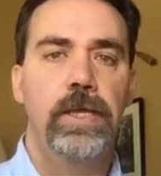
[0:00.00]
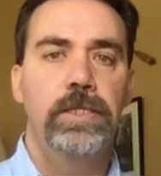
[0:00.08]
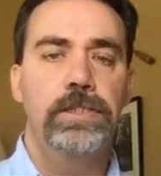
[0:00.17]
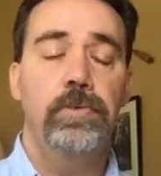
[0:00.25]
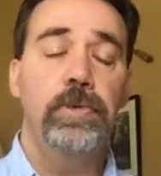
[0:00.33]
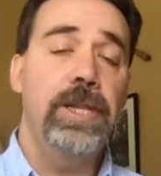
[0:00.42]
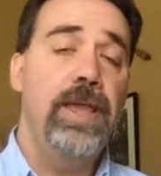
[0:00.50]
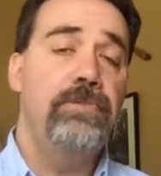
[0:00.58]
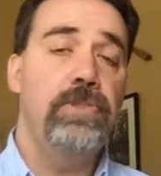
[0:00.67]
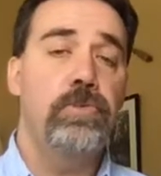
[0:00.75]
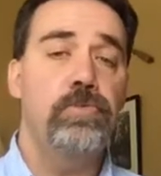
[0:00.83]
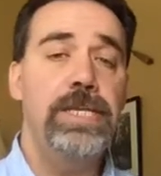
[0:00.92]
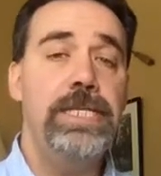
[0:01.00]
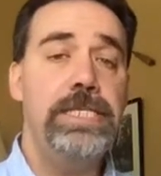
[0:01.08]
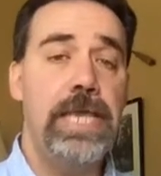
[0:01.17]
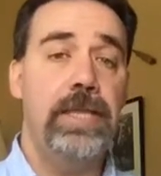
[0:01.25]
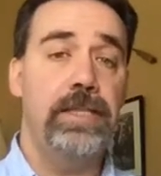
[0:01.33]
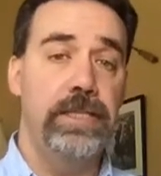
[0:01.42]
So we're going to have three
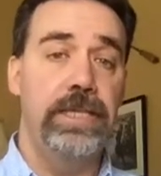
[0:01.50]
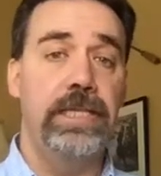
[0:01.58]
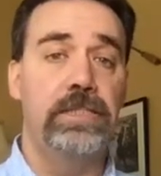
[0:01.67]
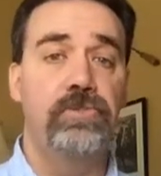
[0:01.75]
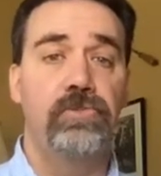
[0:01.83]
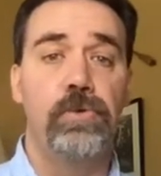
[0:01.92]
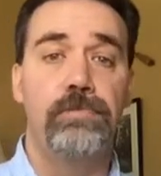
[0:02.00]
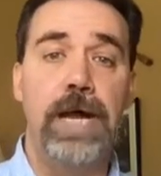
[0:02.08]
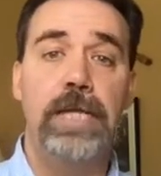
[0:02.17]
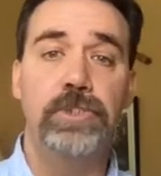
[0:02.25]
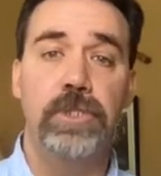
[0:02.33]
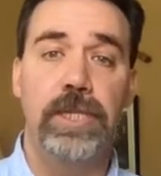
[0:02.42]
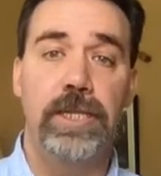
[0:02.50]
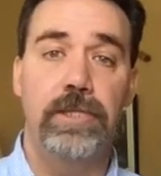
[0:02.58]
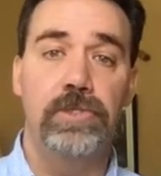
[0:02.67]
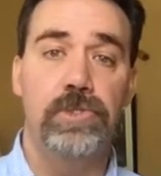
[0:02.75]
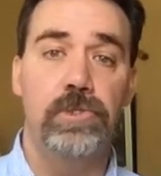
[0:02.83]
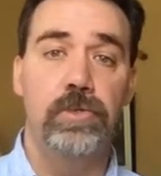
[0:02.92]
techniques for modulating
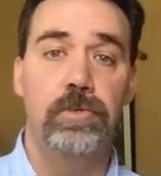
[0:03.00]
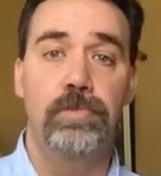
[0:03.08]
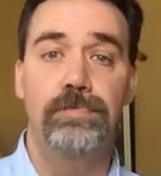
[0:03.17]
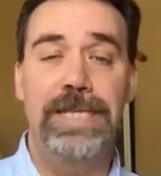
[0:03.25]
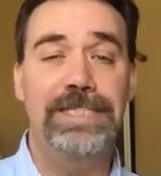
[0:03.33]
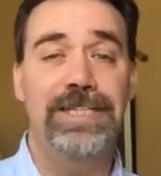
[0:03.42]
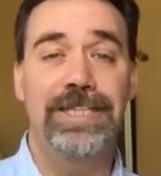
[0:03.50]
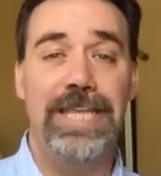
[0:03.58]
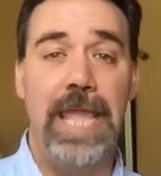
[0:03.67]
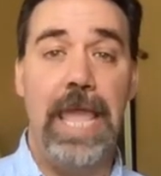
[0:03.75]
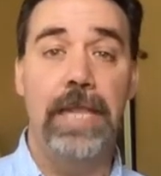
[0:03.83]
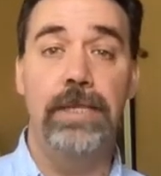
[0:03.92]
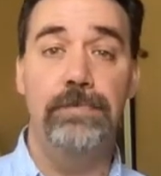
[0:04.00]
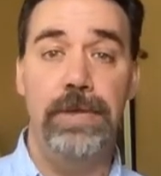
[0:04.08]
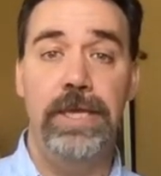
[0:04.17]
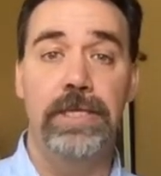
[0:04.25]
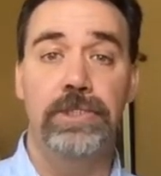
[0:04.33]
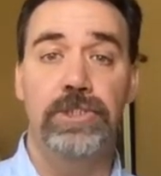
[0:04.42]
to basically any
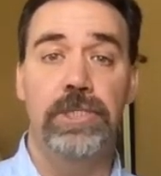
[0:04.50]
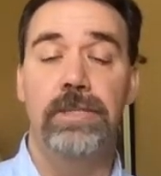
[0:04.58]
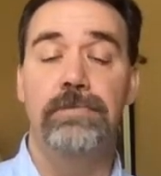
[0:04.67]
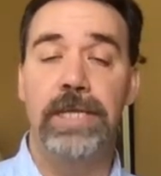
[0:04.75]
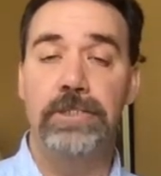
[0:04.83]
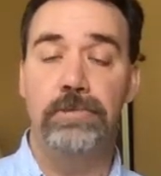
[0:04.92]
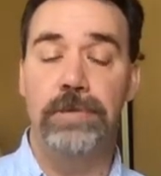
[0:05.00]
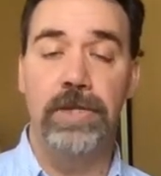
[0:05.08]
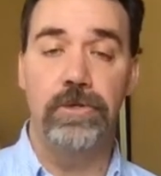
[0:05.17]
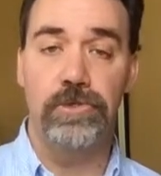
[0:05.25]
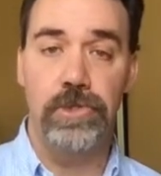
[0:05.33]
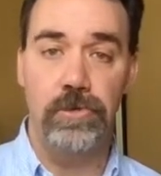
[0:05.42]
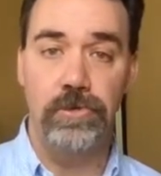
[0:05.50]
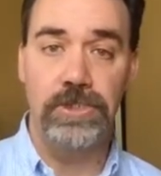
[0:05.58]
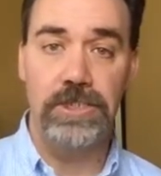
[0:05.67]
pitch in the major minor tonal